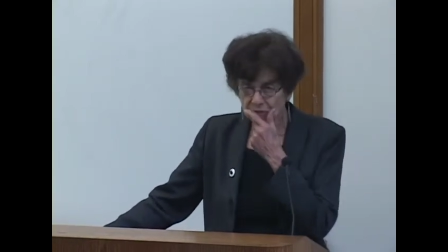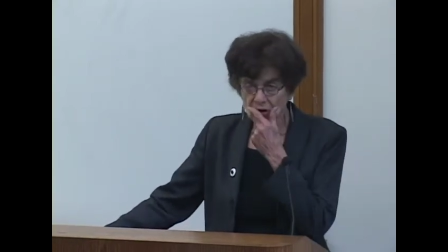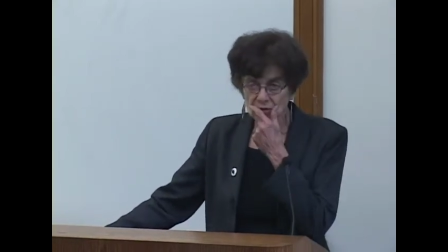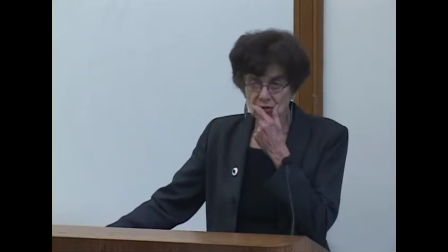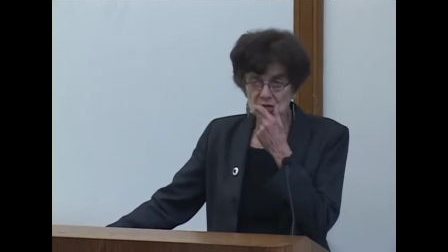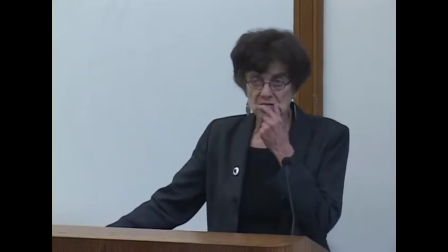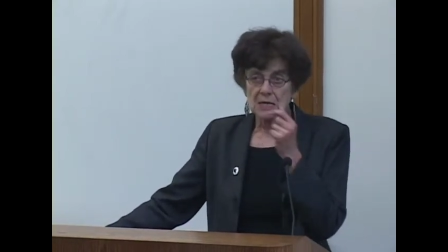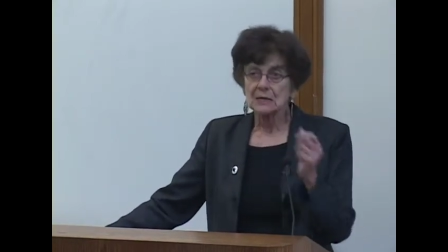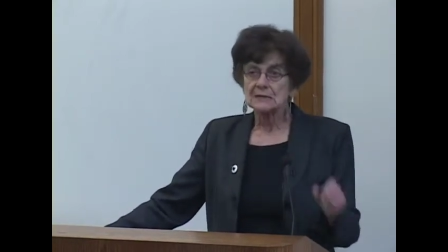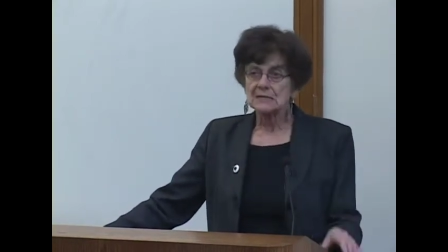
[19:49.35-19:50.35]
voters.
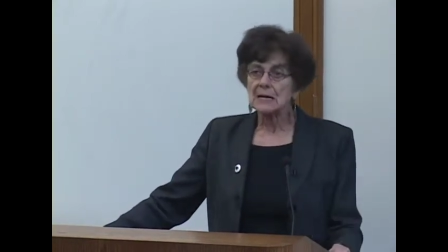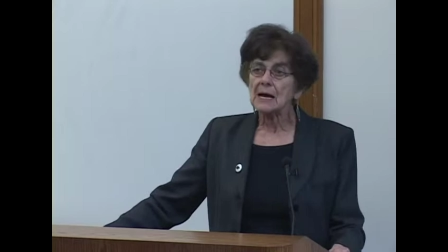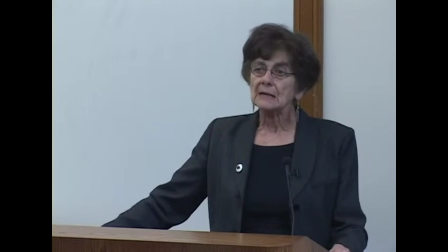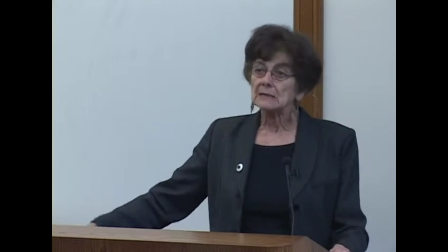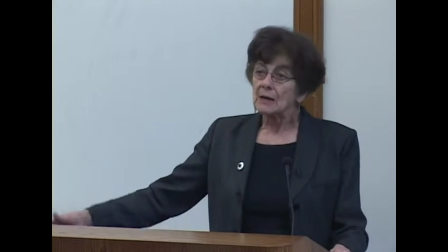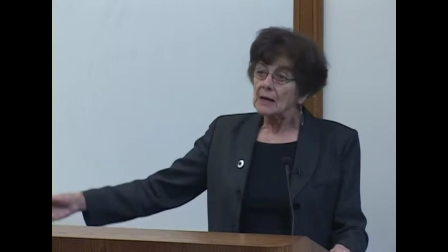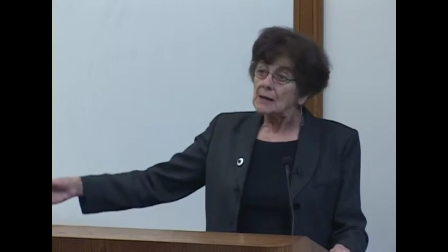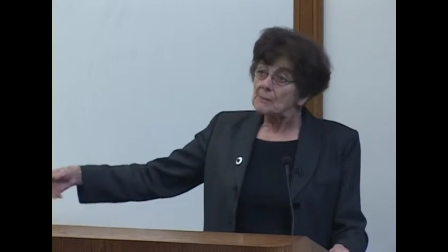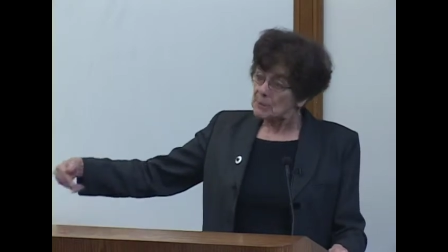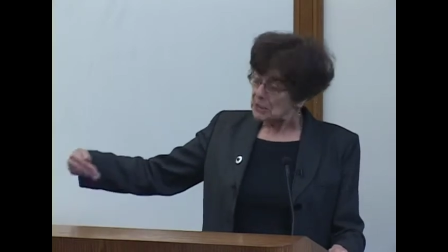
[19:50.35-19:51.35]
So, uh,
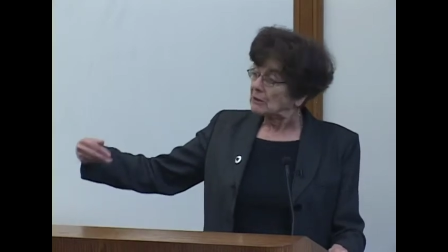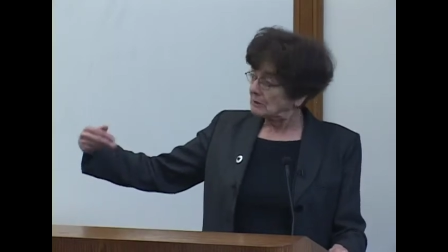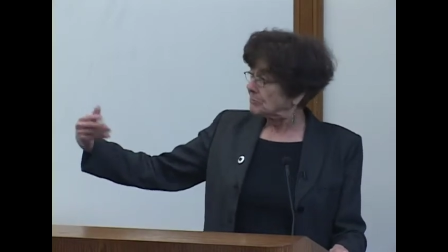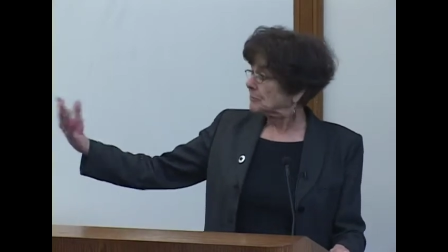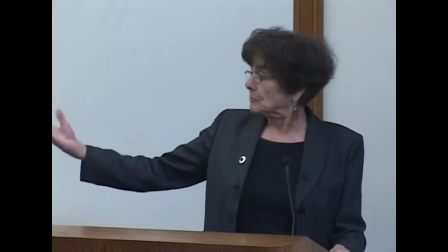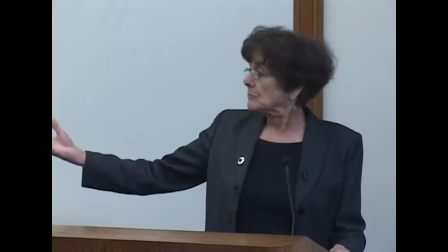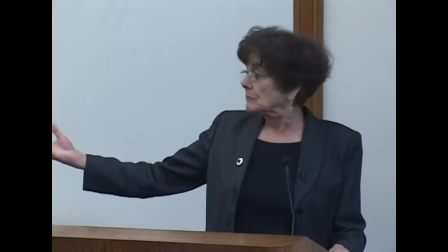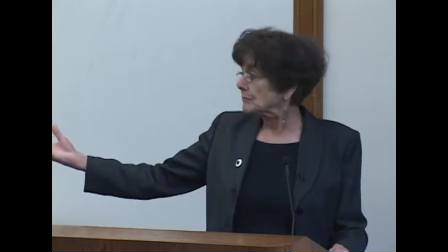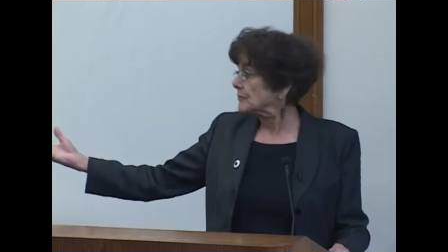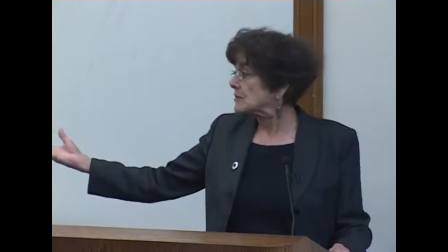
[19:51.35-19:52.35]
be,
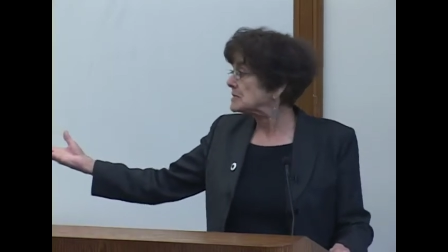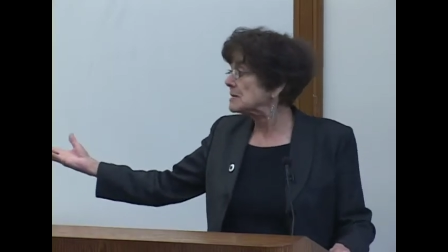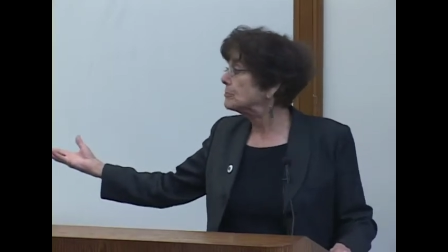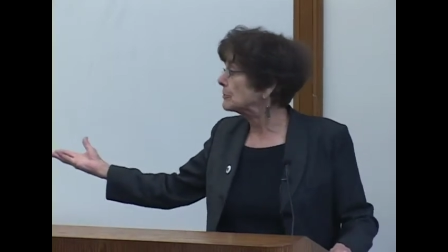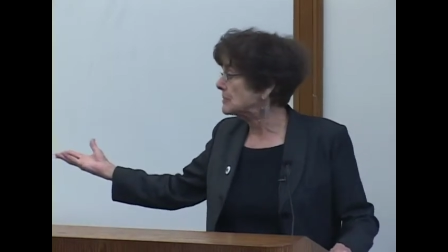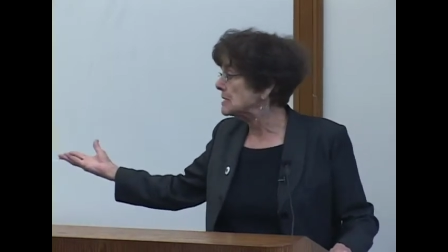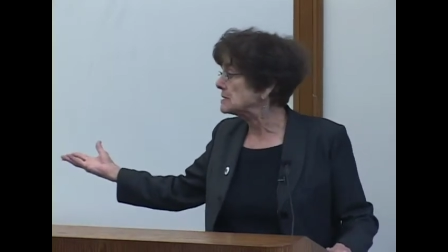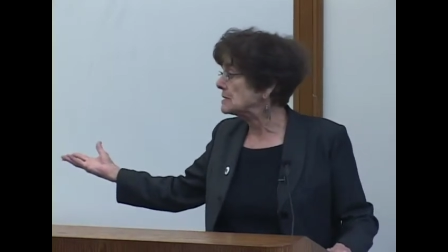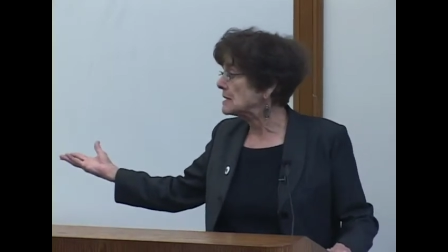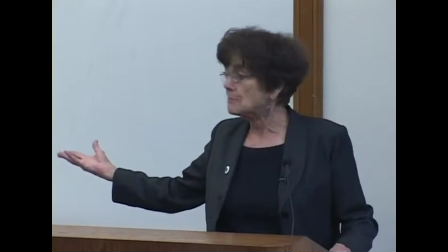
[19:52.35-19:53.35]
for the simple
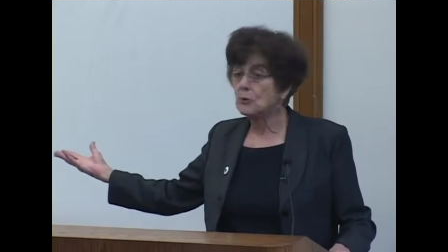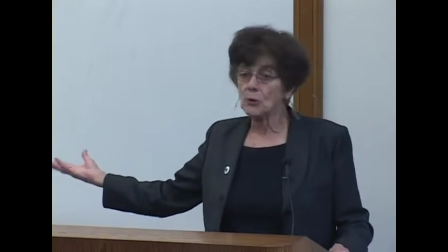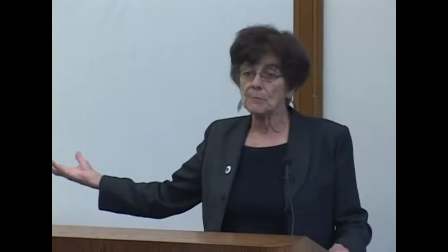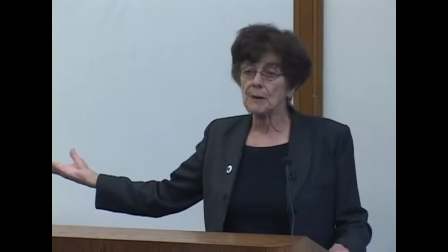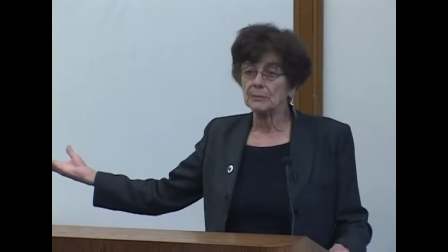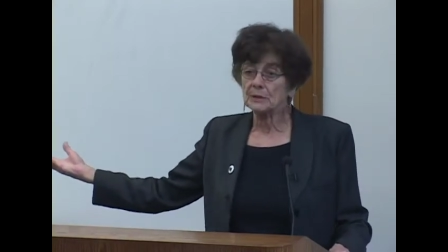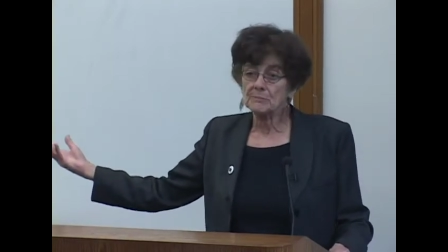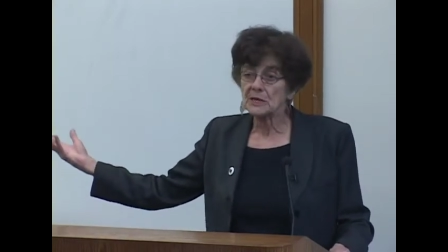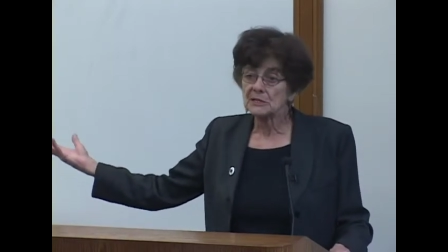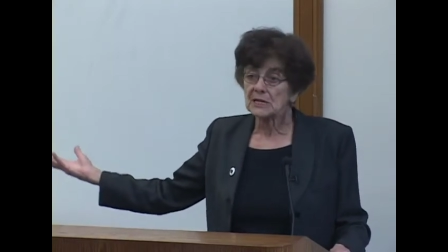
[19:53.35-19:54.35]
reason that poor people are
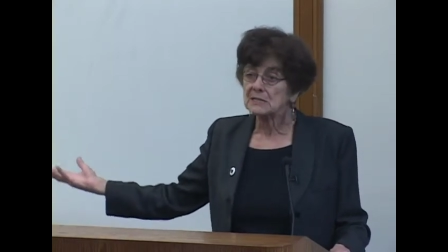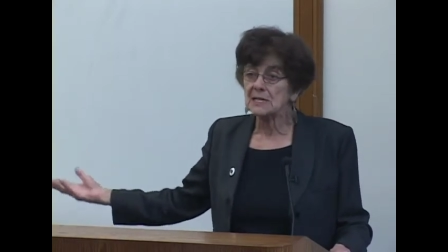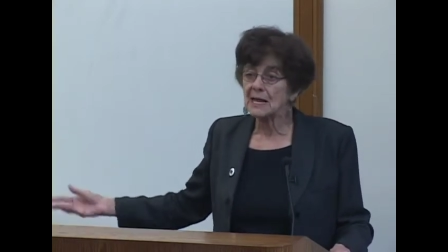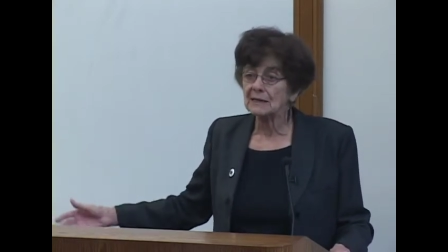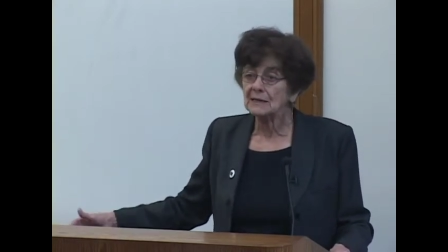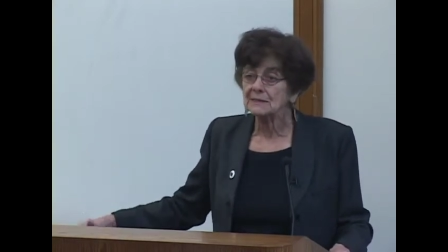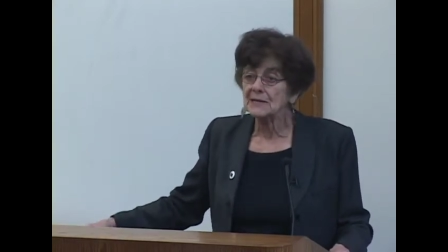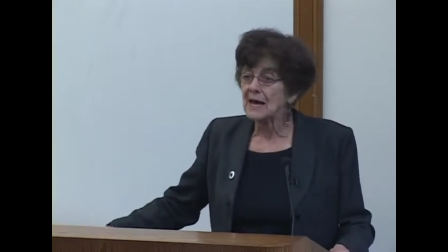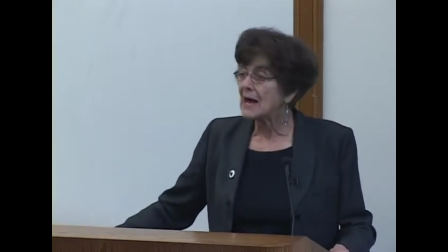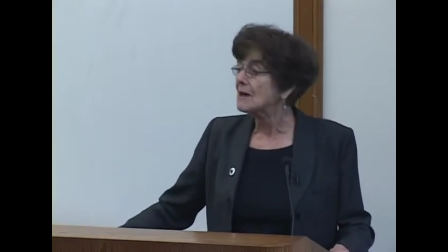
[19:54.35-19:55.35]
much less likely to
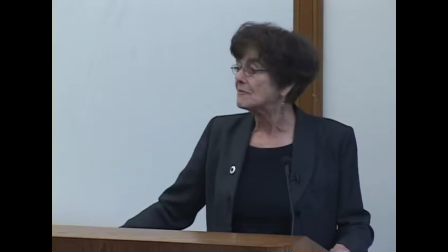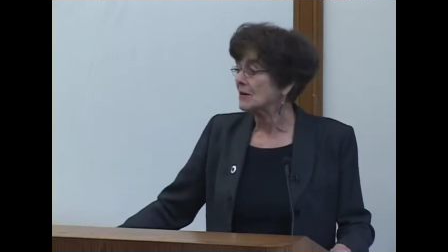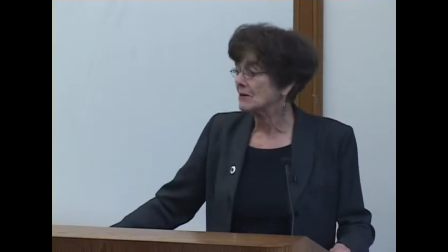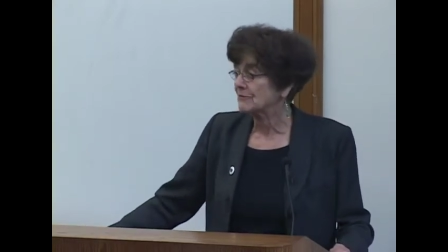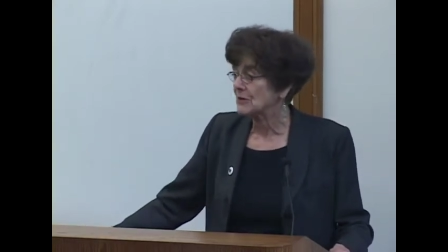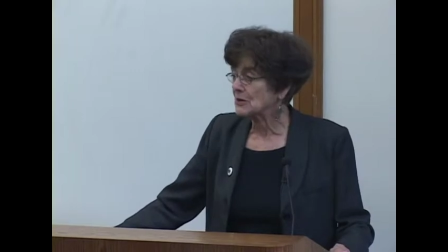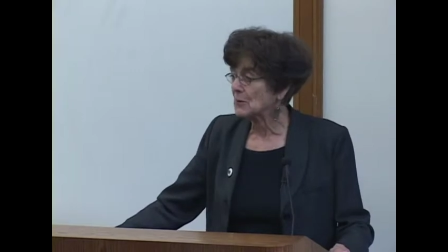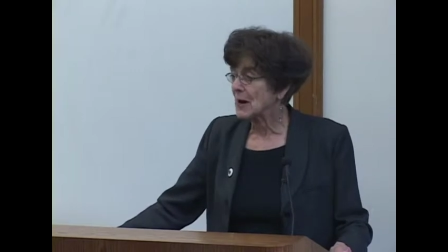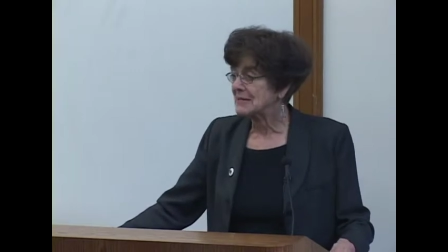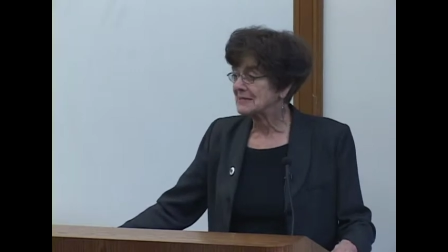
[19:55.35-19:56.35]
have
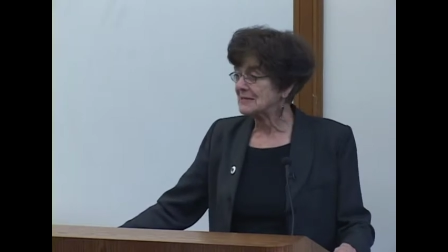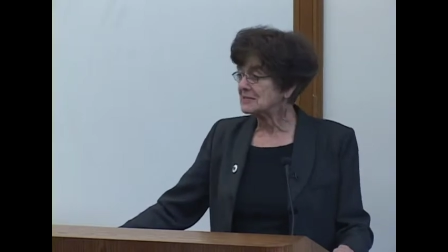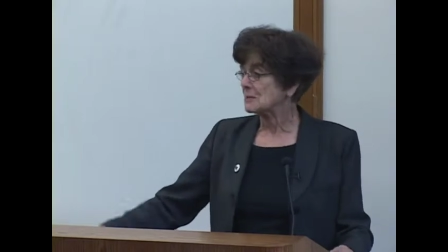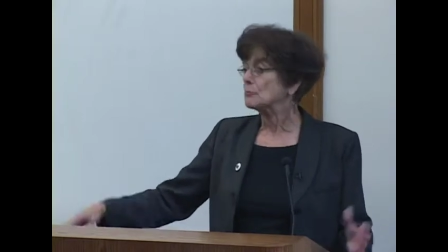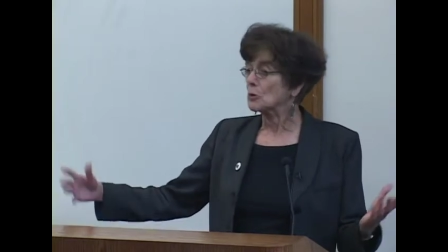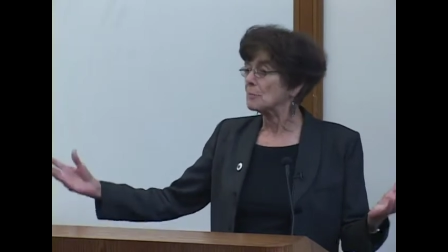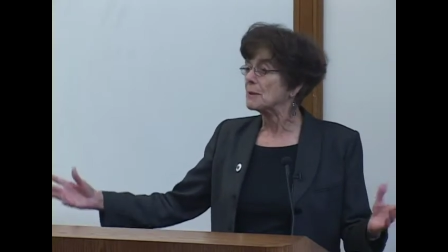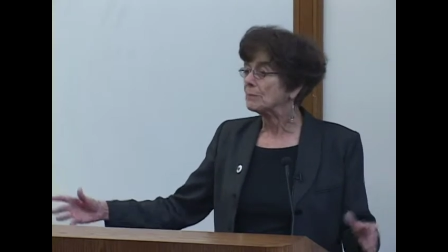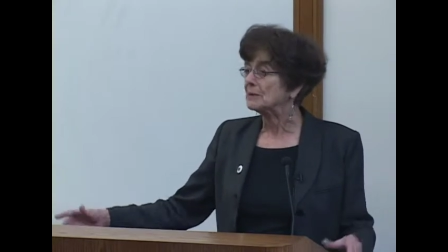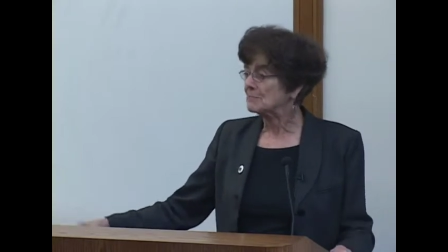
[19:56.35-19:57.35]
photo IDs, and poor
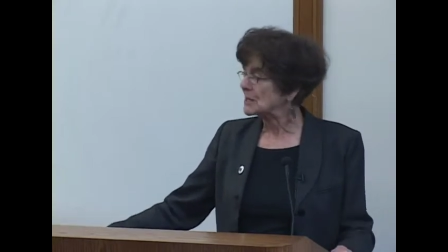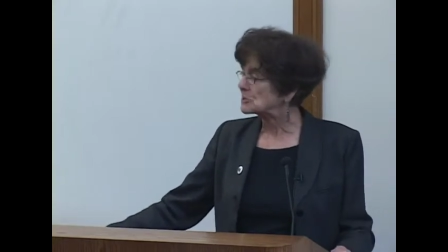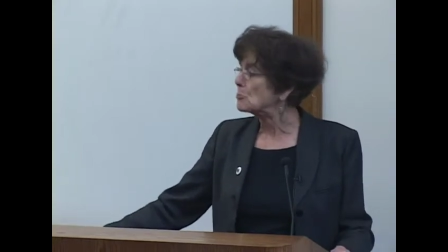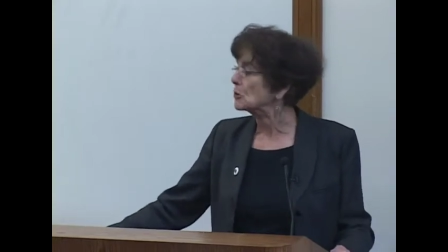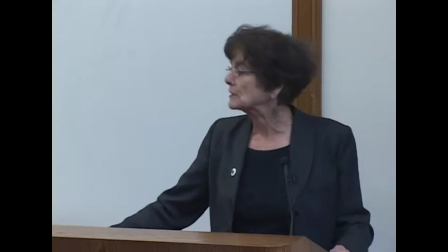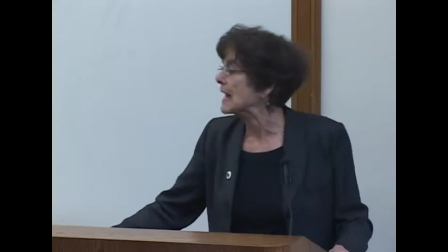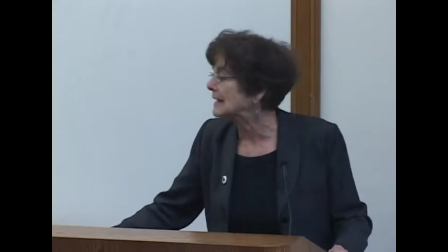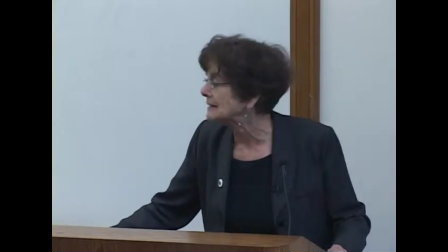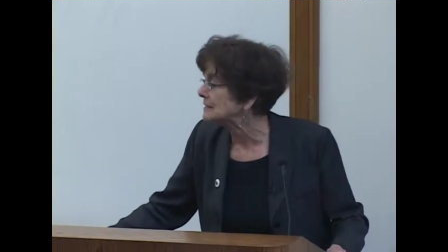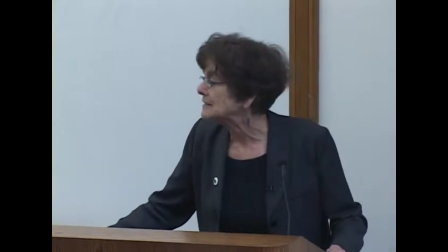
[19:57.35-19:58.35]
people are much more
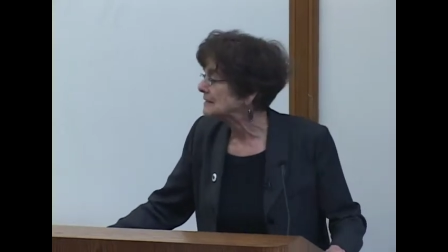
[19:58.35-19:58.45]
likely